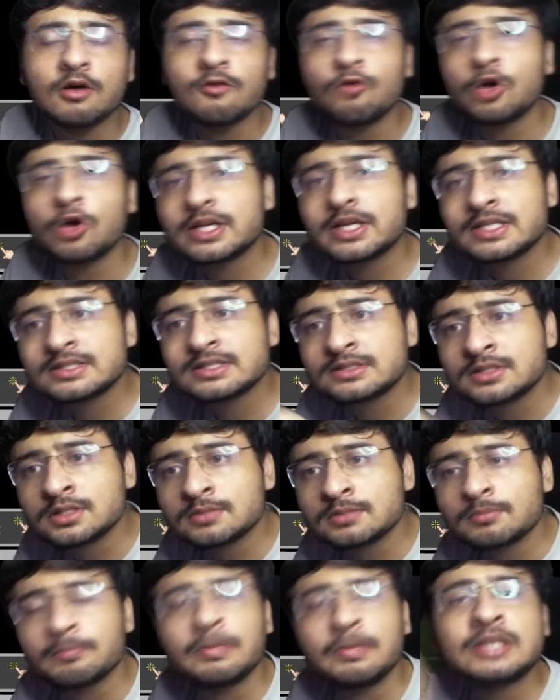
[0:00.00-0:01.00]
what is
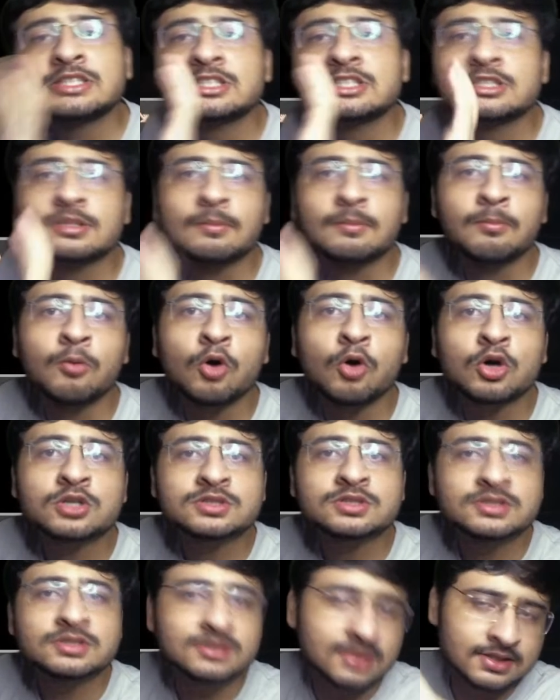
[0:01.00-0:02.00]
the best
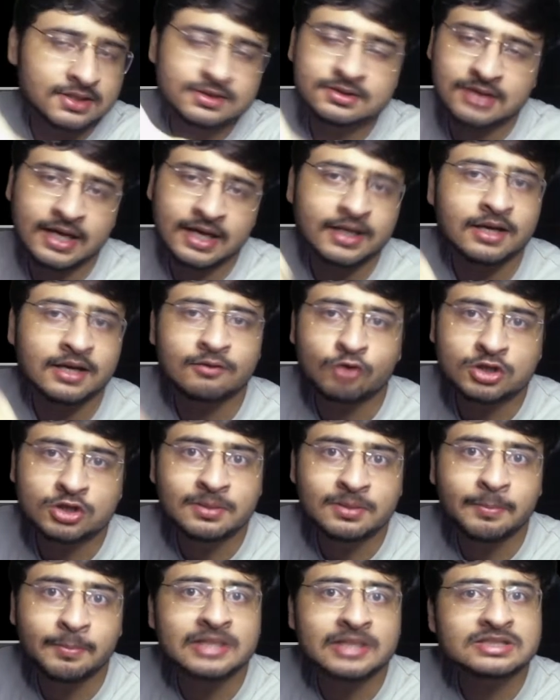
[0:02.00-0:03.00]
boxes I can, what
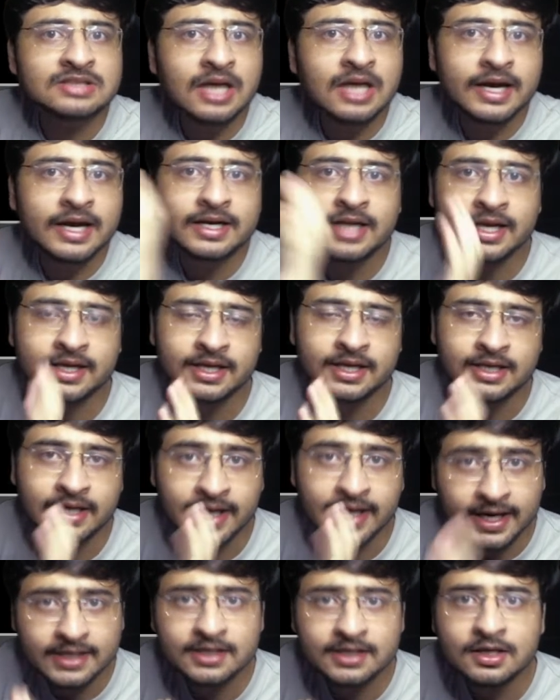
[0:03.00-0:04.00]
is the best height I
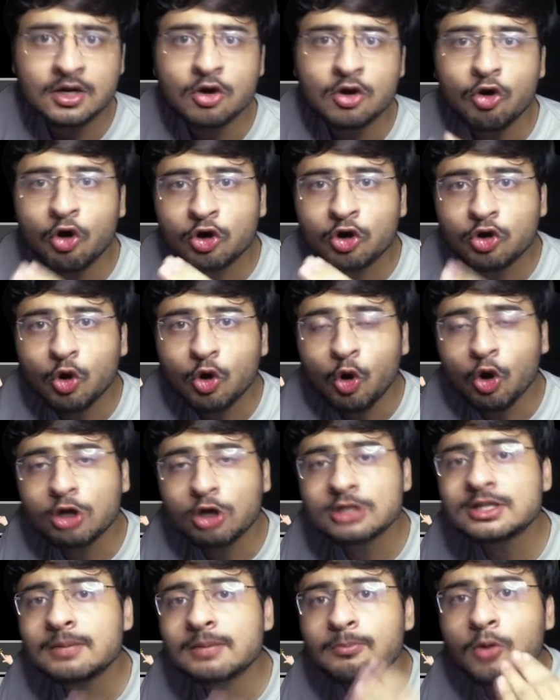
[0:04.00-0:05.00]
can get on
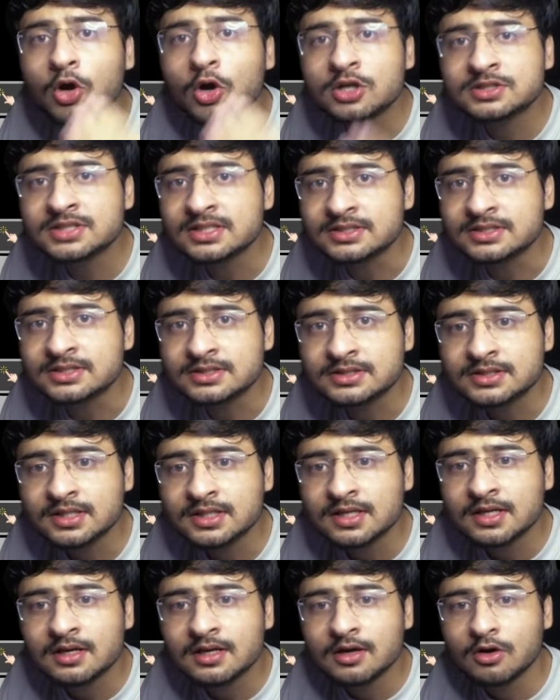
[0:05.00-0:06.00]
all the boxes
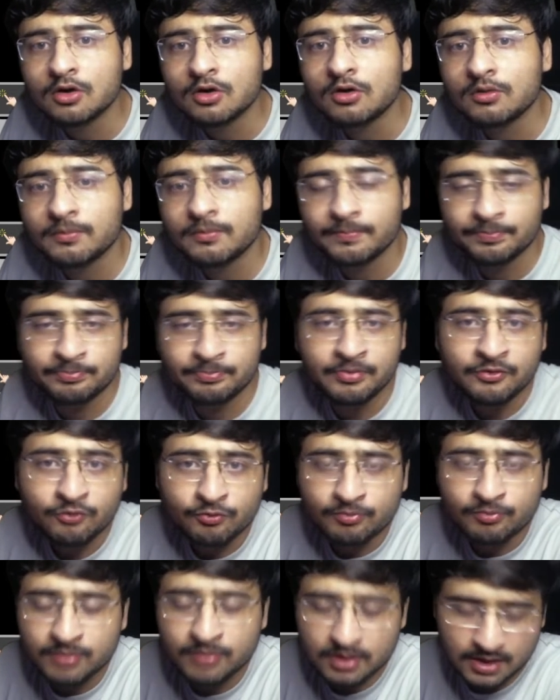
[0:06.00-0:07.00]

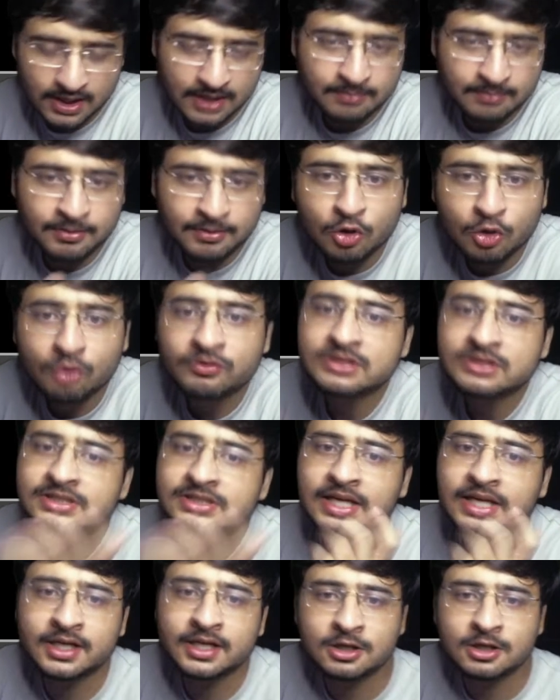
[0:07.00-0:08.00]
like below
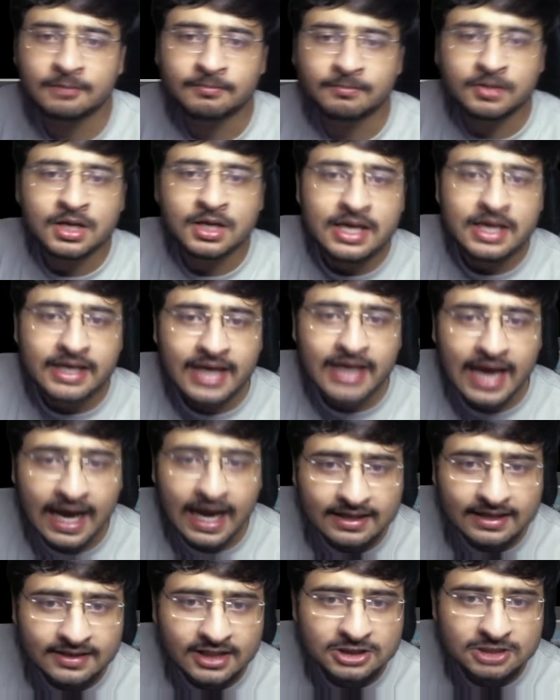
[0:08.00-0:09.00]
which I can come?
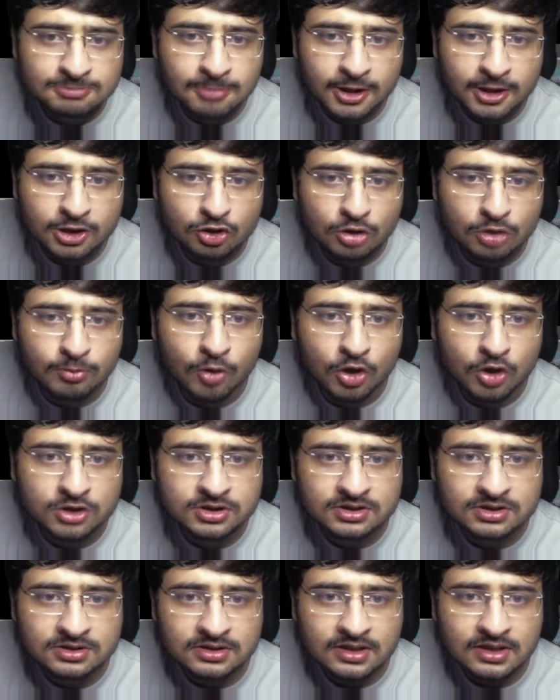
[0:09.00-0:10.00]
Can this particular
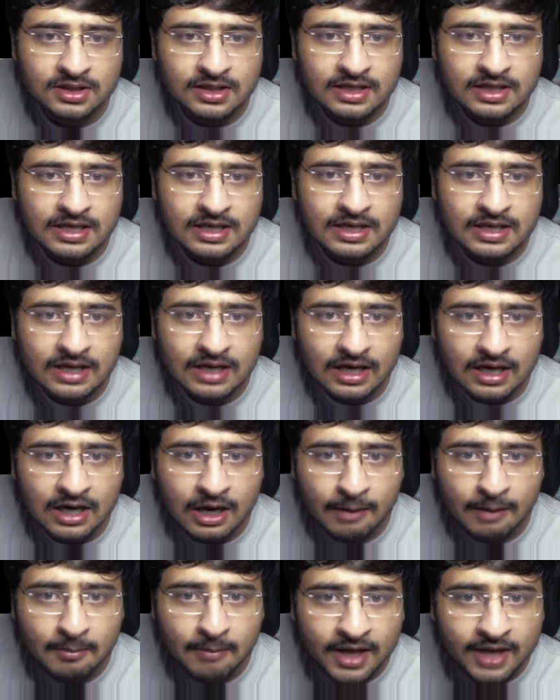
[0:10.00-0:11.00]
box
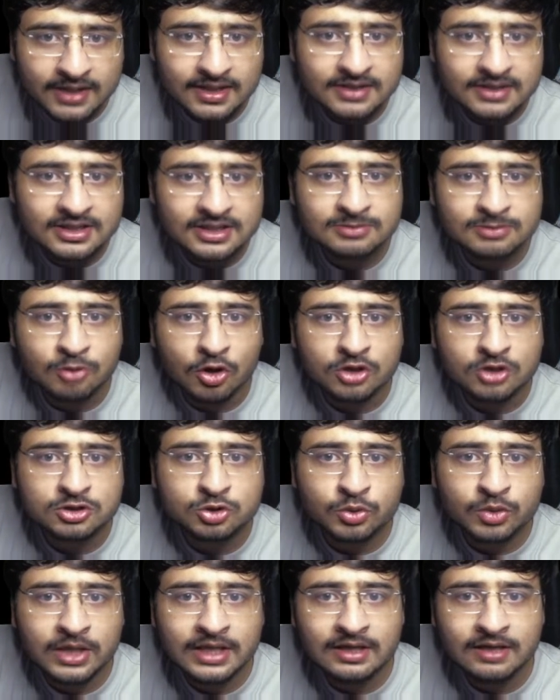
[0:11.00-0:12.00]
come under this
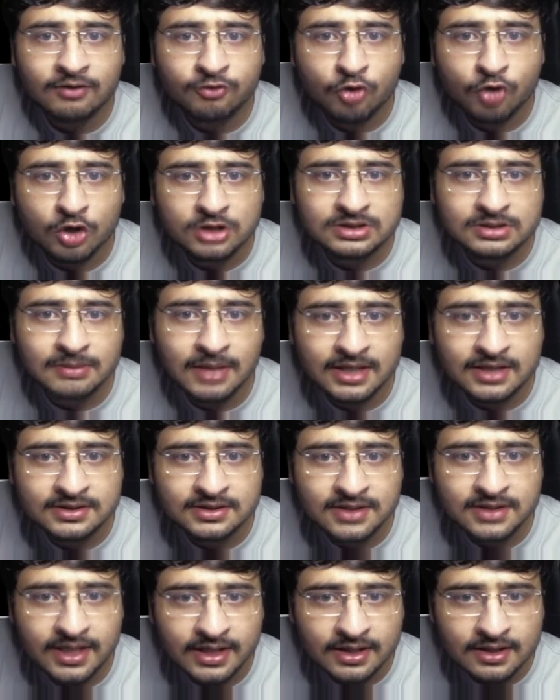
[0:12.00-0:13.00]
box? You can of course
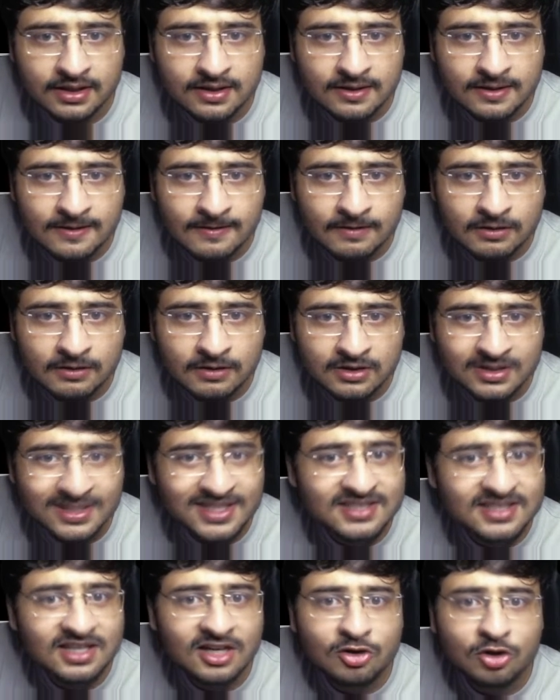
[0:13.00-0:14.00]
imagine, right?
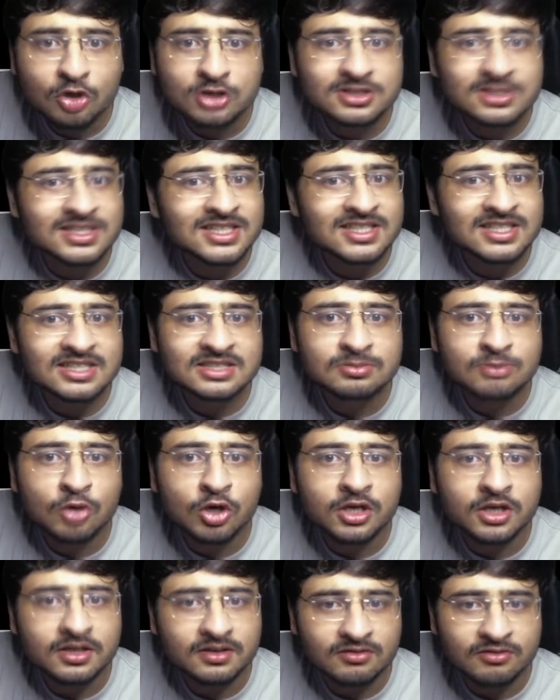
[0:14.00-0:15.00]
These are not strictly
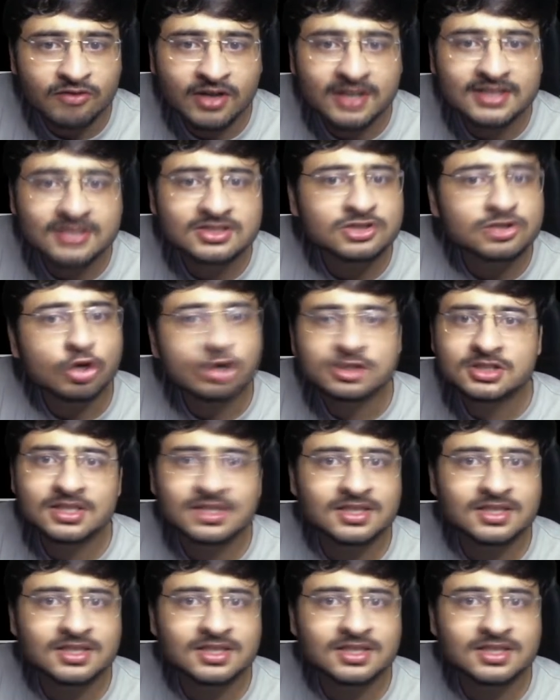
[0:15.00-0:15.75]
smaller. One is not